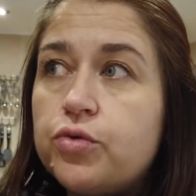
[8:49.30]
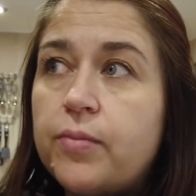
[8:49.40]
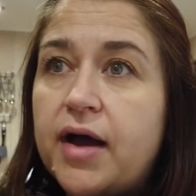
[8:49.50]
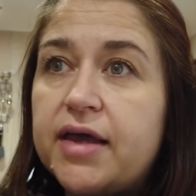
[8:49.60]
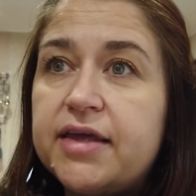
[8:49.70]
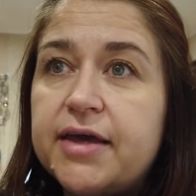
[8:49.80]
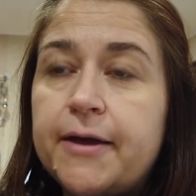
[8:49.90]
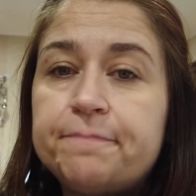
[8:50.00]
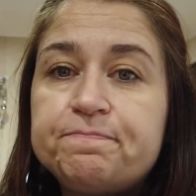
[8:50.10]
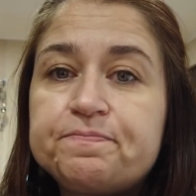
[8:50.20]

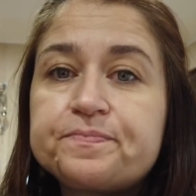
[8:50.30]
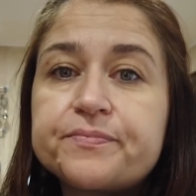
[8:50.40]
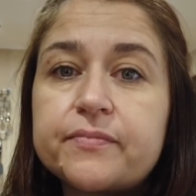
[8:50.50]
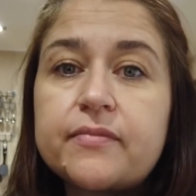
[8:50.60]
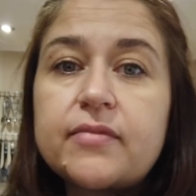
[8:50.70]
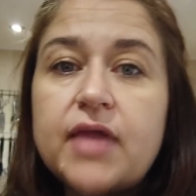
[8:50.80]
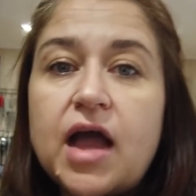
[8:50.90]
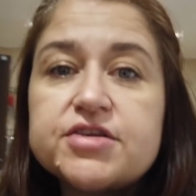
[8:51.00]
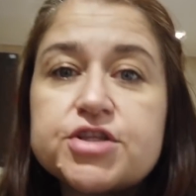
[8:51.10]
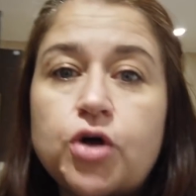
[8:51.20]
my,
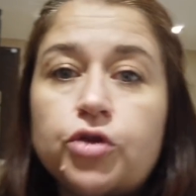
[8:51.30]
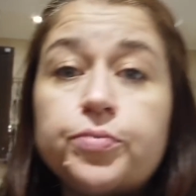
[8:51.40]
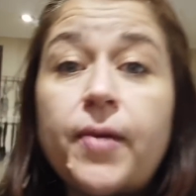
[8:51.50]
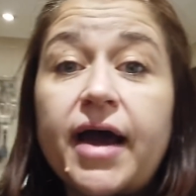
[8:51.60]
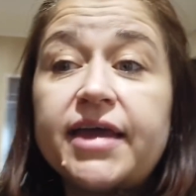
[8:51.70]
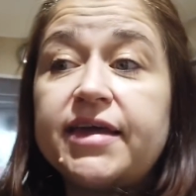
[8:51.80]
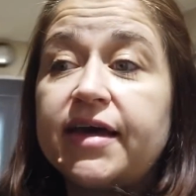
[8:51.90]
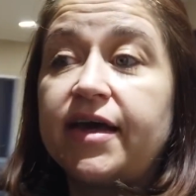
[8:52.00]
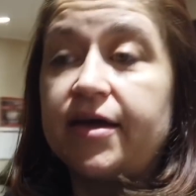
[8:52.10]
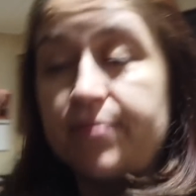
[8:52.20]
how's it called? My
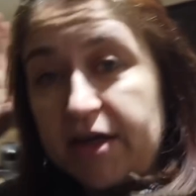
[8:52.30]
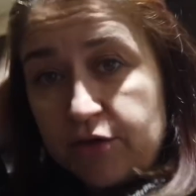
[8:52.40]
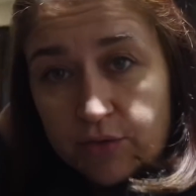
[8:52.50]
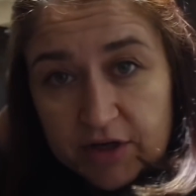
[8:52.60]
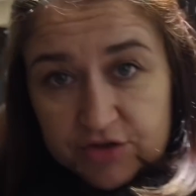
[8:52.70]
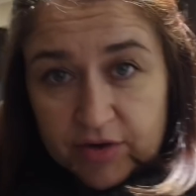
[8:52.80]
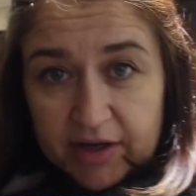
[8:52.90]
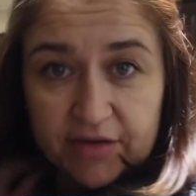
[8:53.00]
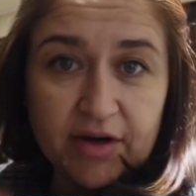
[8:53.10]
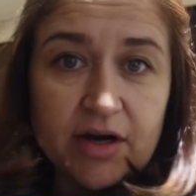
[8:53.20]
new hair
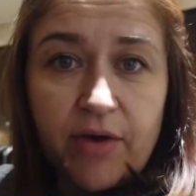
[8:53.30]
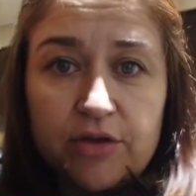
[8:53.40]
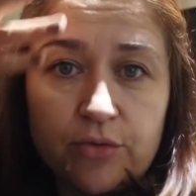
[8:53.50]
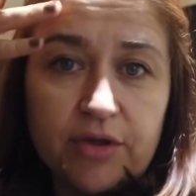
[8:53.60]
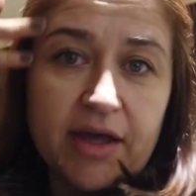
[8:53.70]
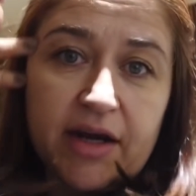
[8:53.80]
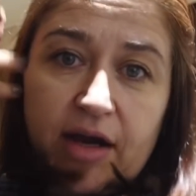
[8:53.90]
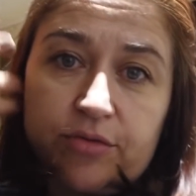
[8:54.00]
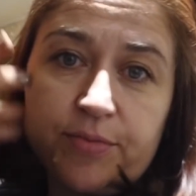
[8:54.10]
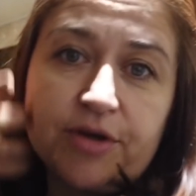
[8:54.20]
dryer. Right now I took the hair
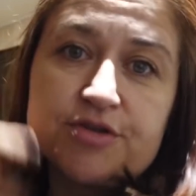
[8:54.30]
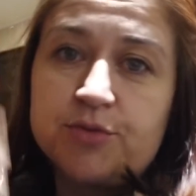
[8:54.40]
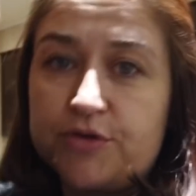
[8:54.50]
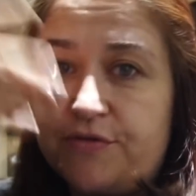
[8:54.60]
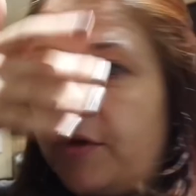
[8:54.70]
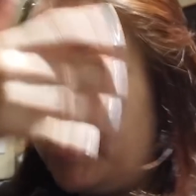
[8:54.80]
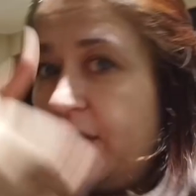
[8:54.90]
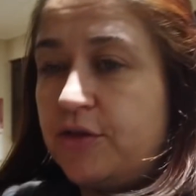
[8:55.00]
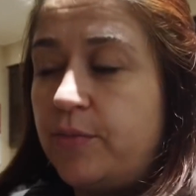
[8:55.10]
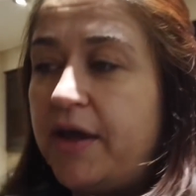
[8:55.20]
out because it was
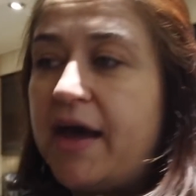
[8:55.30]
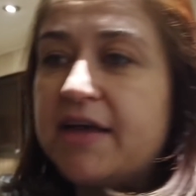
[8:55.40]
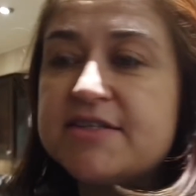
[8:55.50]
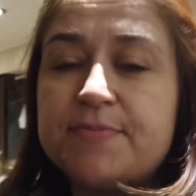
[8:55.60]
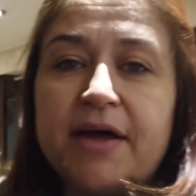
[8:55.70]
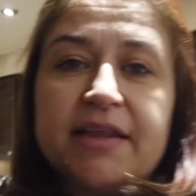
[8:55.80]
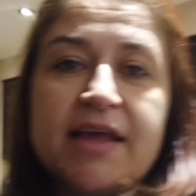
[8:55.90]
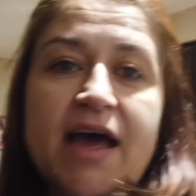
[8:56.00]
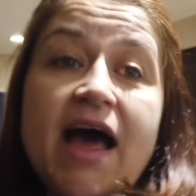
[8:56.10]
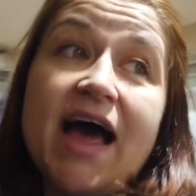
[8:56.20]
falling into my eyes,
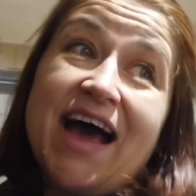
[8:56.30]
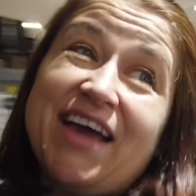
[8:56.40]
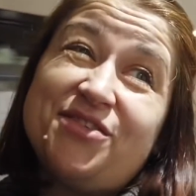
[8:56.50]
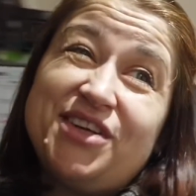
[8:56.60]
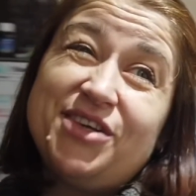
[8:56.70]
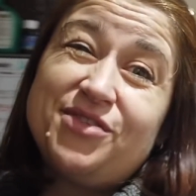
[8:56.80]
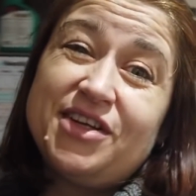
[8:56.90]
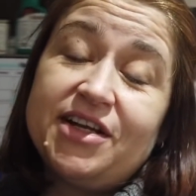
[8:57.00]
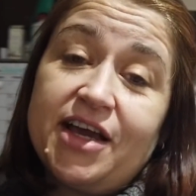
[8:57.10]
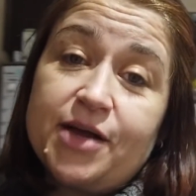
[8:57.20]
but I really,
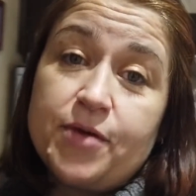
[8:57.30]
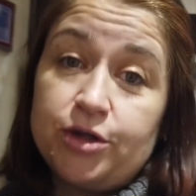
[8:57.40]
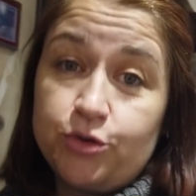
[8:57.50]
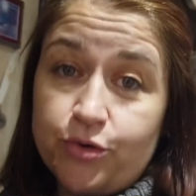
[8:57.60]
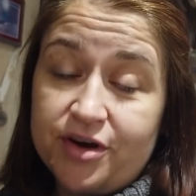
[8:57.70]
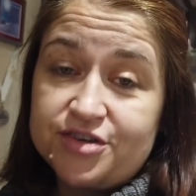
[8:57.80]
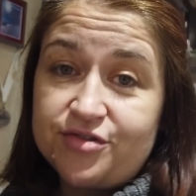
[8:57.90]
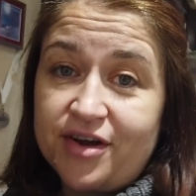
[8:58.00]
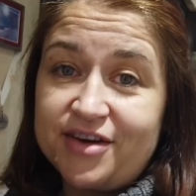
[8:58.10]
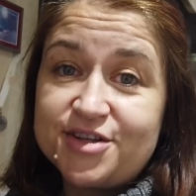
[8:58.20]
really like my new hair
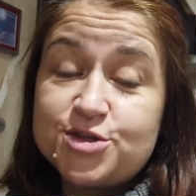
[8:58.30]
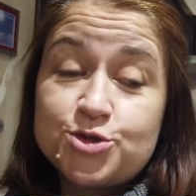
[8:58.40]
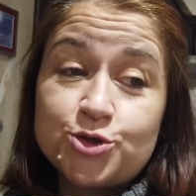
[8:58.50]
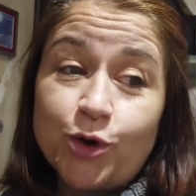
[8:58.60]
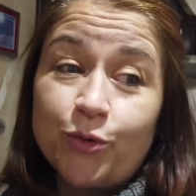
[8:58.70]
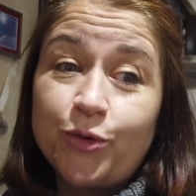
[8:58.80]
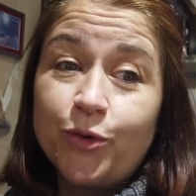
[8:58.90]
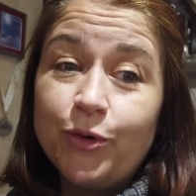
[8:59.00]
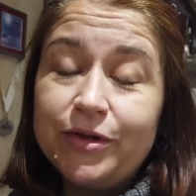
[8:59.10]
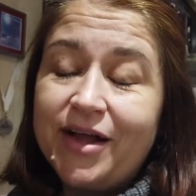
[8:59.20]
dryer. It's so
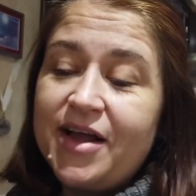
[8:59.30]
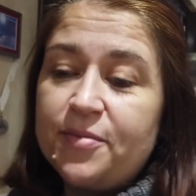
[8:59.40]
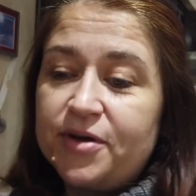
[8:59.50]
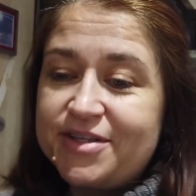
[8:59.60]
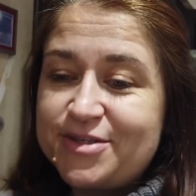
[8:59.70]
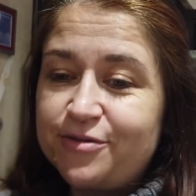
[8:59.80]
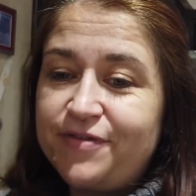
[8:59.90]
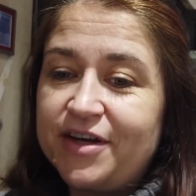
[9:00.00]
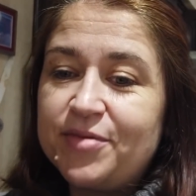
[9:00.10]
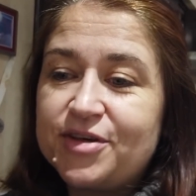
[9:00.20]
cool, but it's so
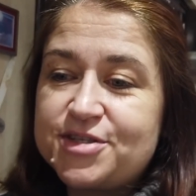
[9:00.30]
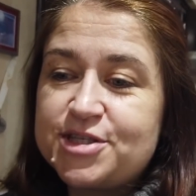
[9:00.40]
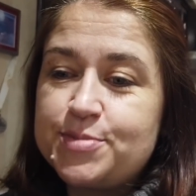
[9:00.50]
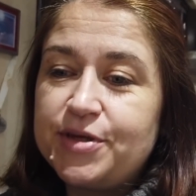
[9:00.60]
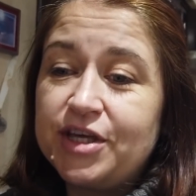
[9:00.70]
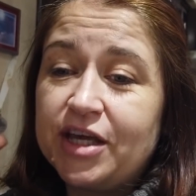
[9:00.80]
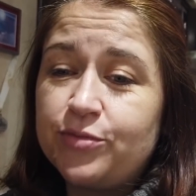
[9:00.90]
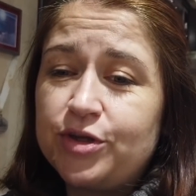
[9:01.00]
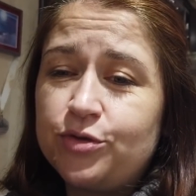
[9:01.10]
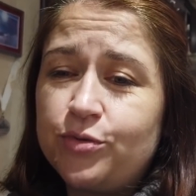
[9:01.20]
funny because it's spinning,
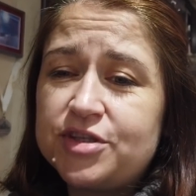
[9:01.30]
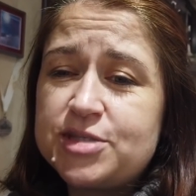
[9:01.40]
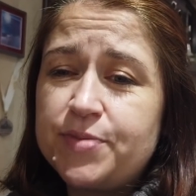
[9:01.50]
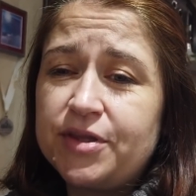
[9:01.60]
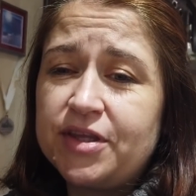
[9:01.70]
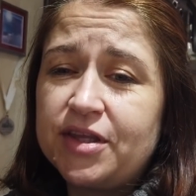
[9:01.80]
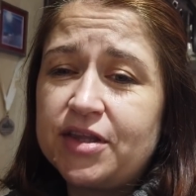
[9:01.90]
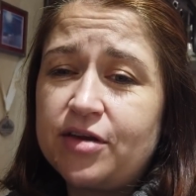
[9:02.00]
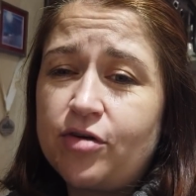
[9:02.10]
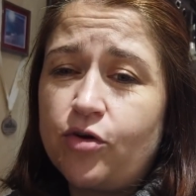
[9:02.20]
and when you do it spin
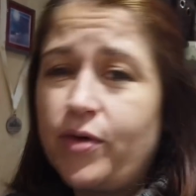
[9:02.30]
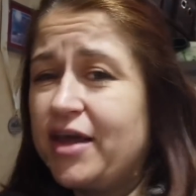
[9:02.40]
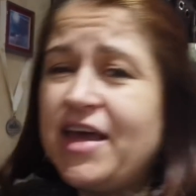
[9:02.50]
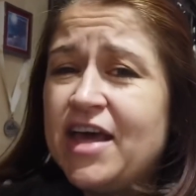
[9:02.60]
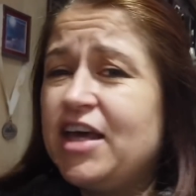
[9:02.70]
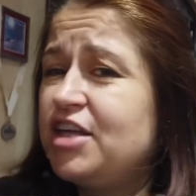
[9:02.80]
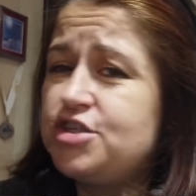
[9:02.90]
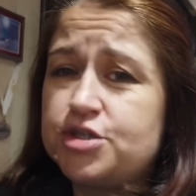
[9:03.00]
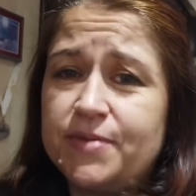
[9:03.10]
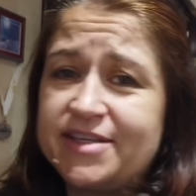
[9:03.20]
the wrong way, it just